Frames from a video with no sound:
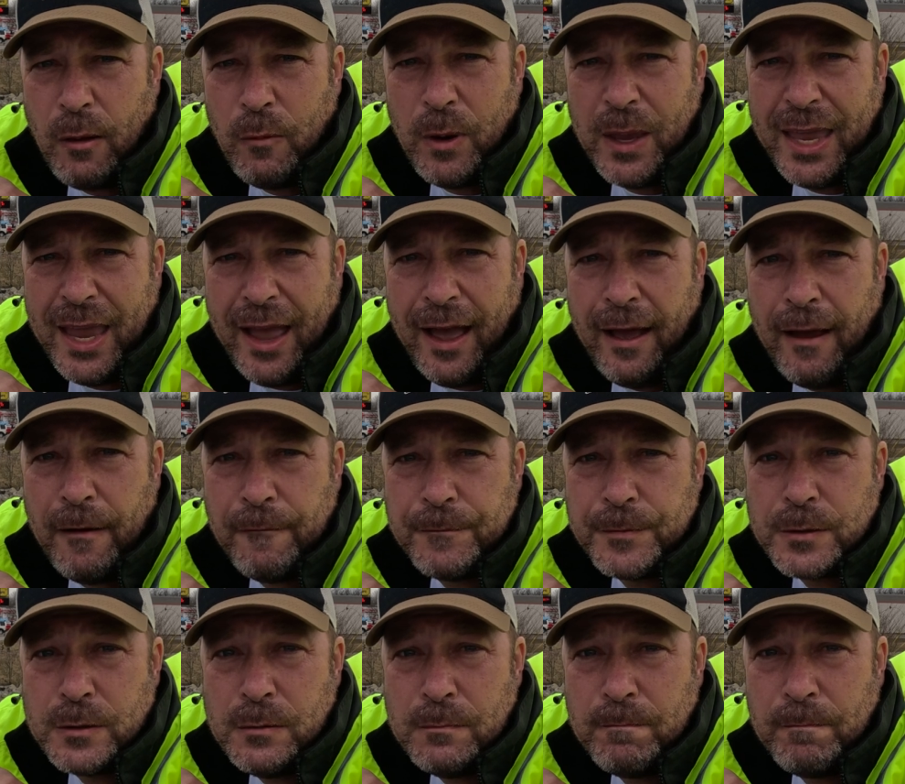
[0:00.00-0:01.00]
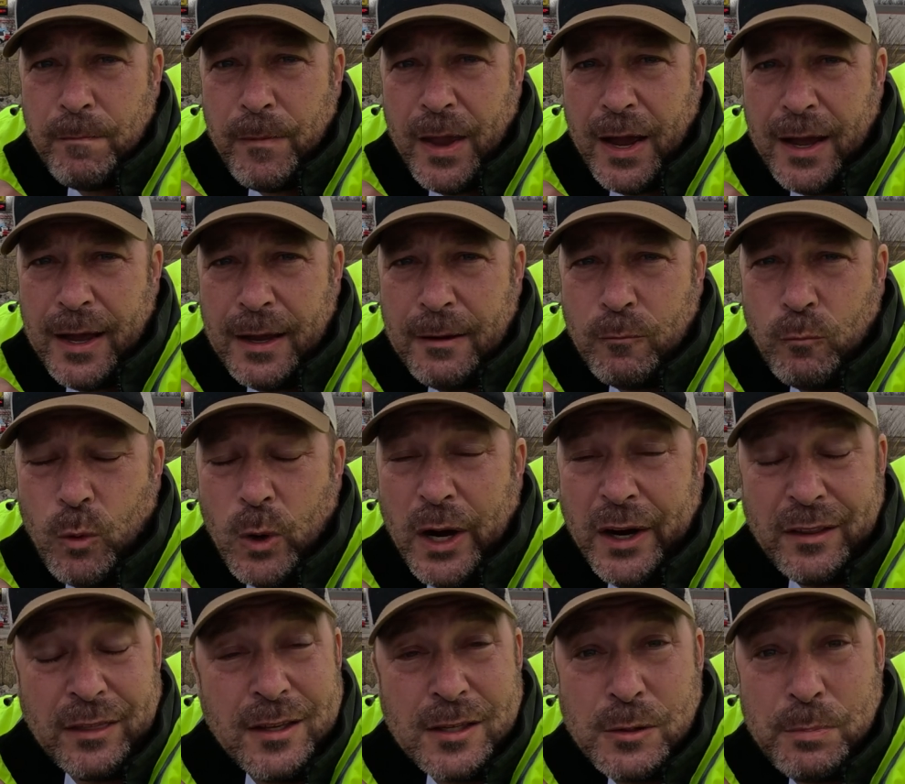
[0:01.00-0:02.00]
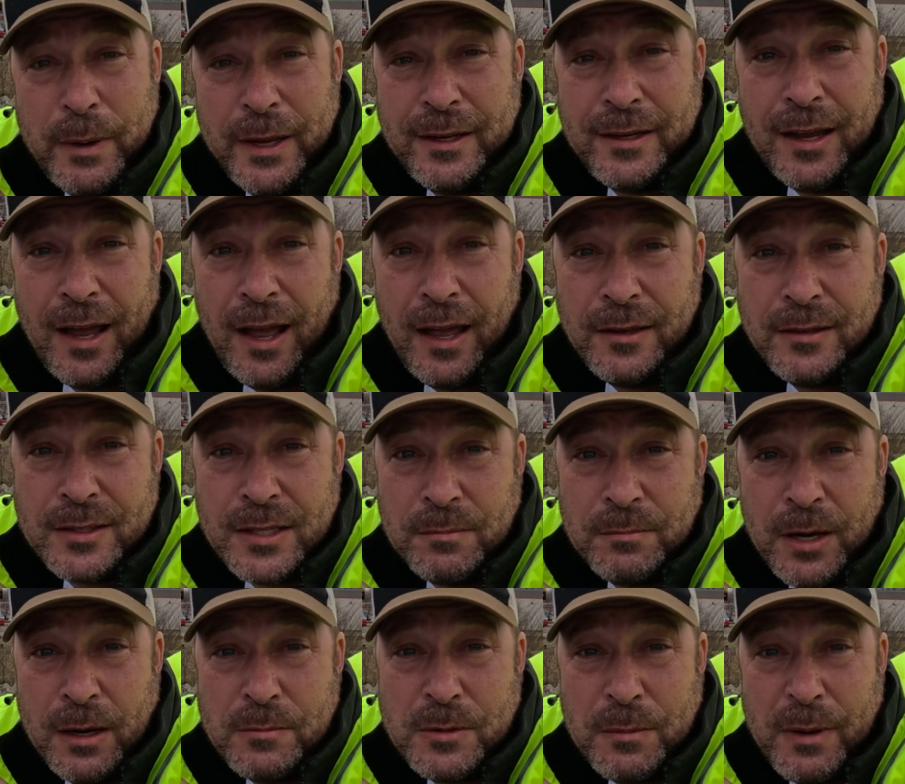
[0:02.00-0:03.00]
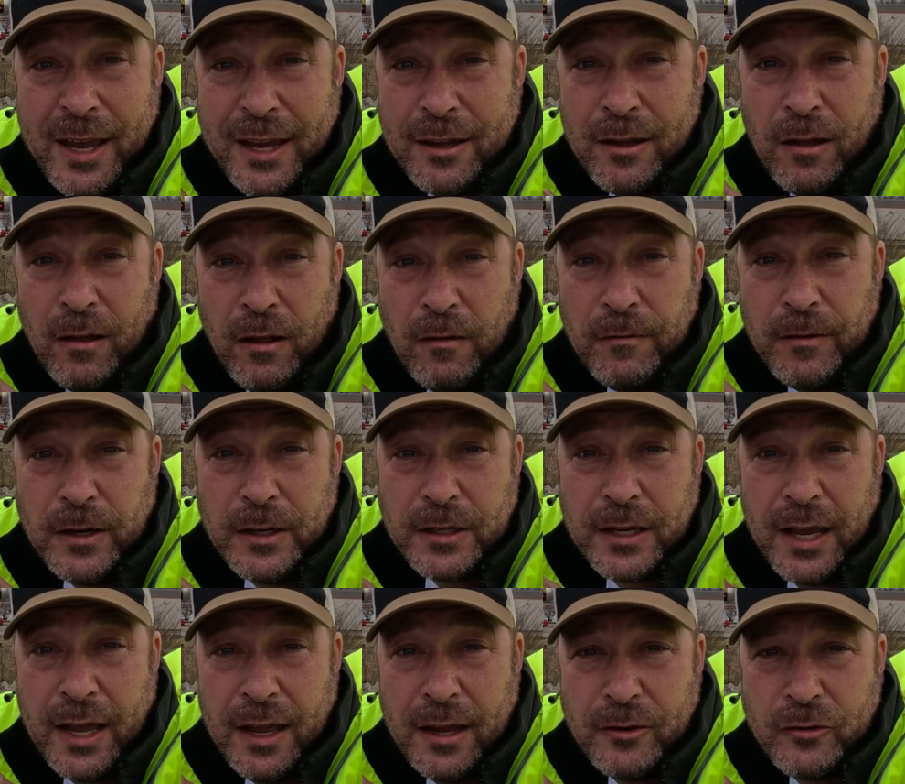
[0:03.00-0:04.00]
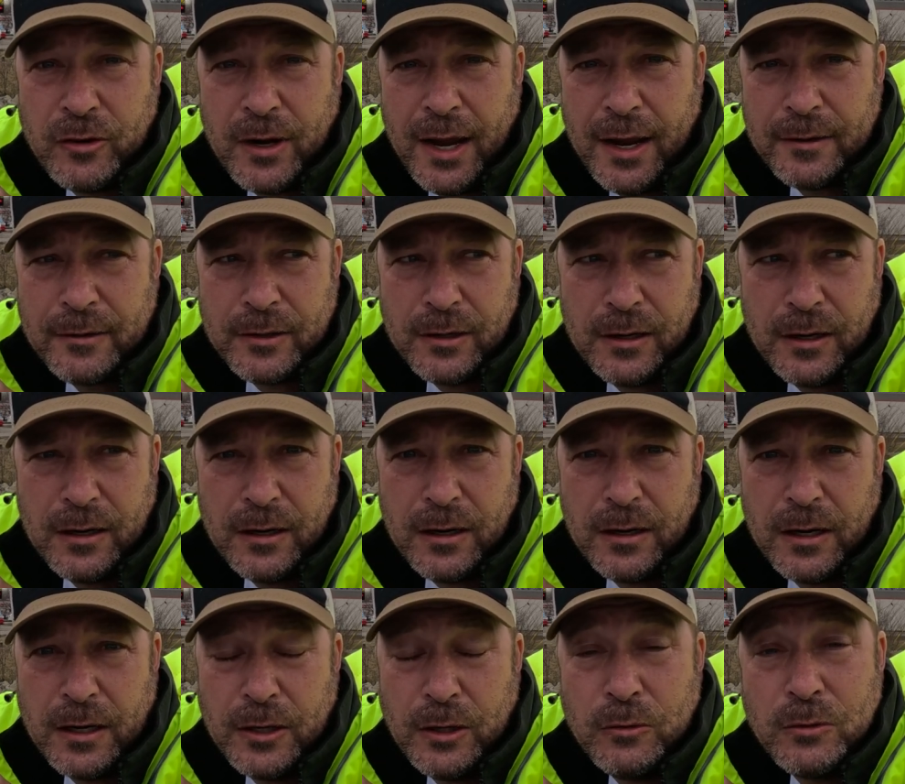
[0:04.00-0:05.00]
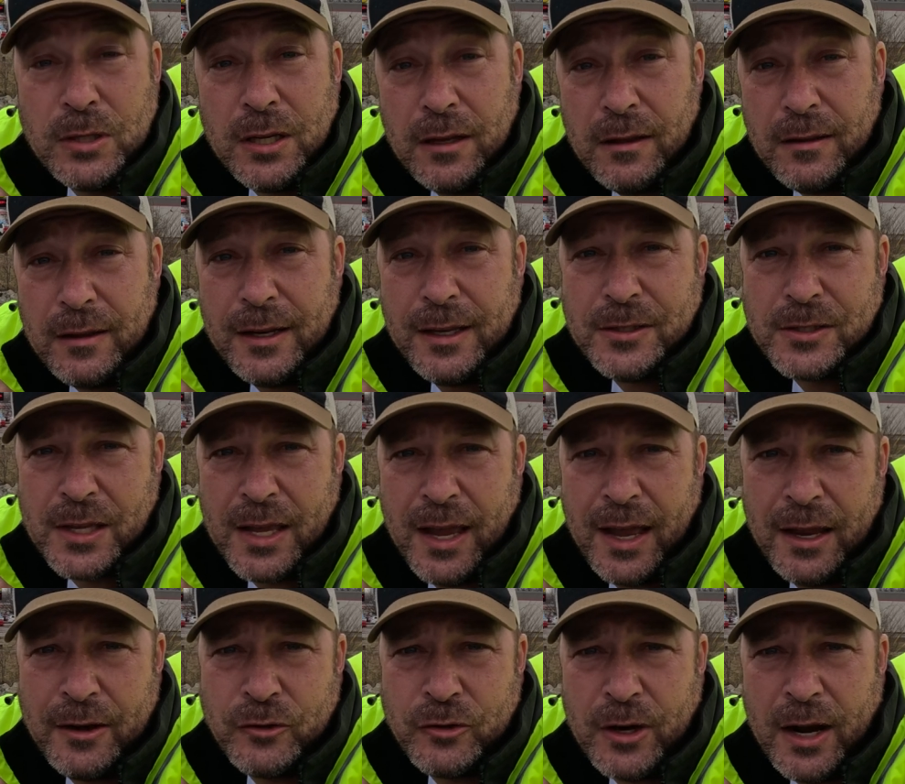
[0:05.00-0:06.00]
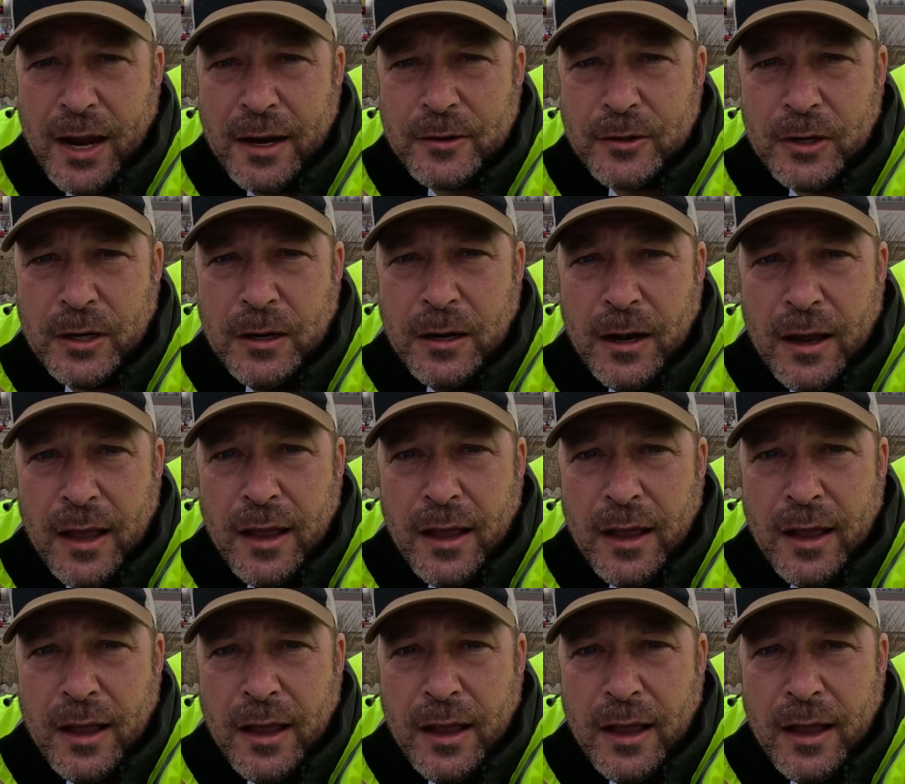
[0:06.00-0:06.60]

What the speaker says: we have work that's been done, sometimes by a culvert contractor or a utilities contractor.